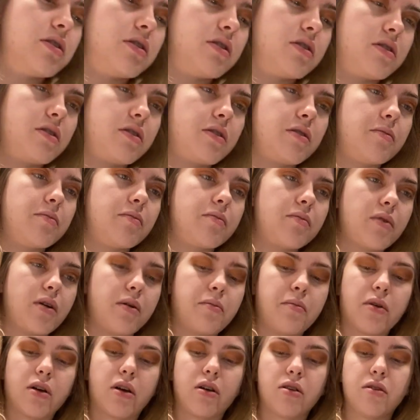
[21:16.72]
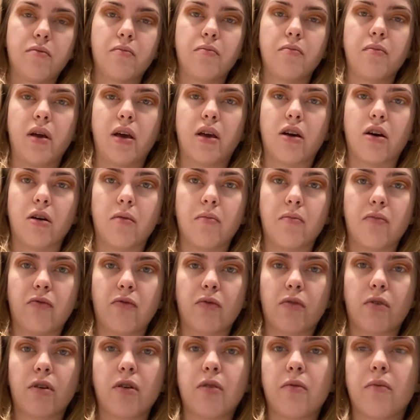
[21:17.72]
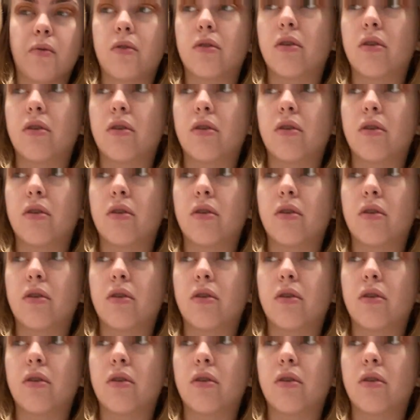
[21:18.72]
Um, am I gonna make up for it